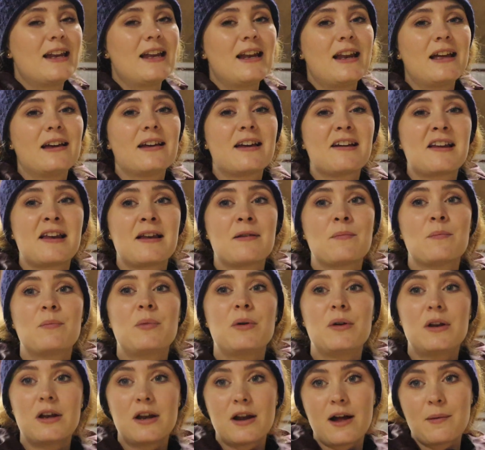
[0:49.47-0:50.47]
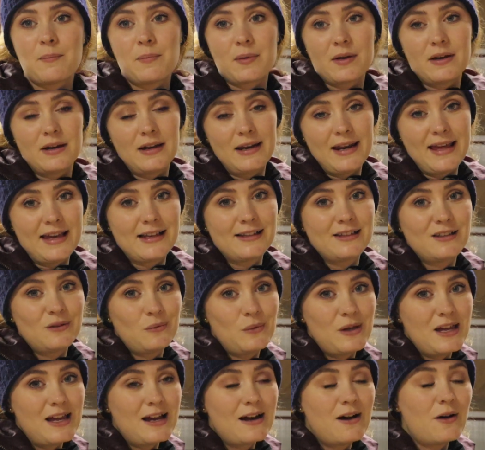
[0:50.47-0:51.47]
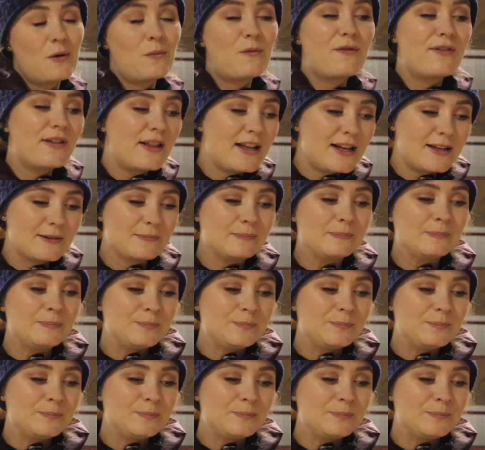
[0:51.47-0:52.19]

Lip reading: and then I can put it up next week, hopefully.